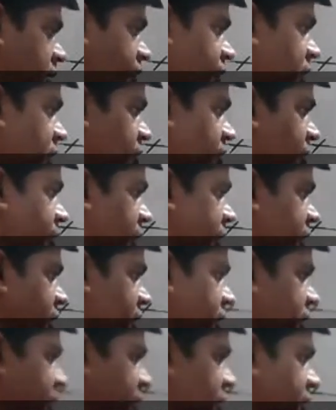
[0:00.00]
If I leave a
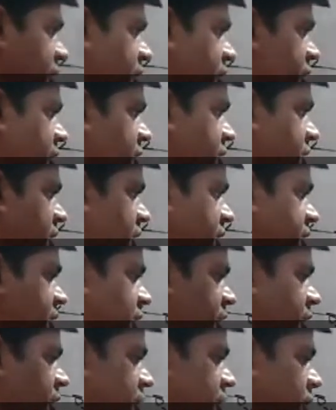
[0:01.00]
particle here, it stays
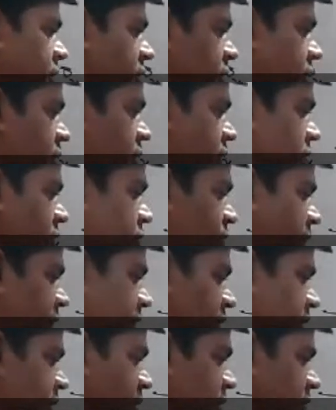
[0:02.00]
there. Leave a
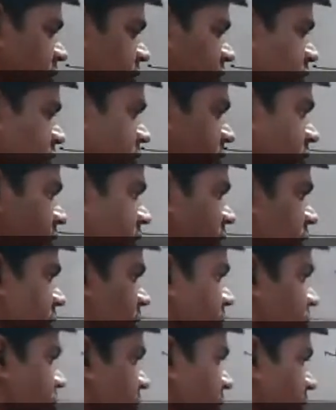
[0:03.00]
particle here, it stays there.
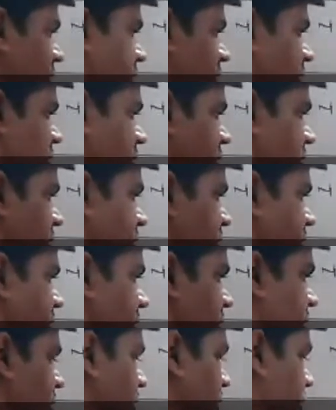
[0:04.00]
Leave a particle here, it stays there.